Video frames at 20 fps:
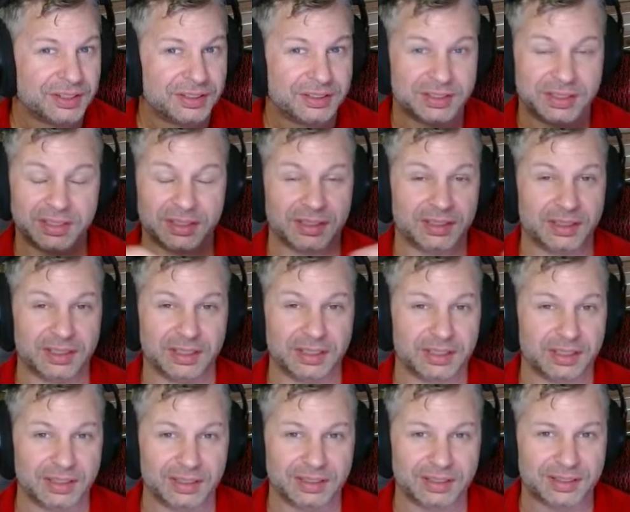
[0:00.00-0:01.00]
to
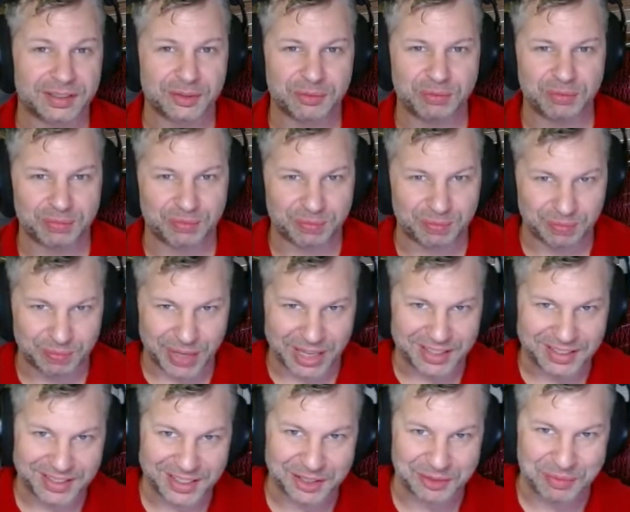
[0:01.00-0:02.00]
some
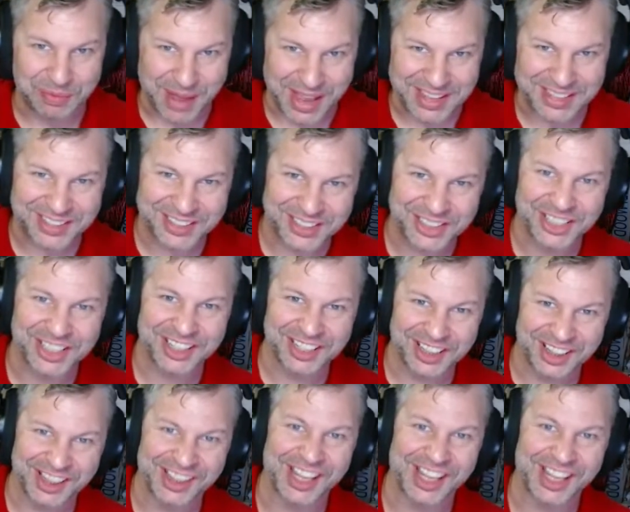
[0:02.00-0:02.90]
basic messaging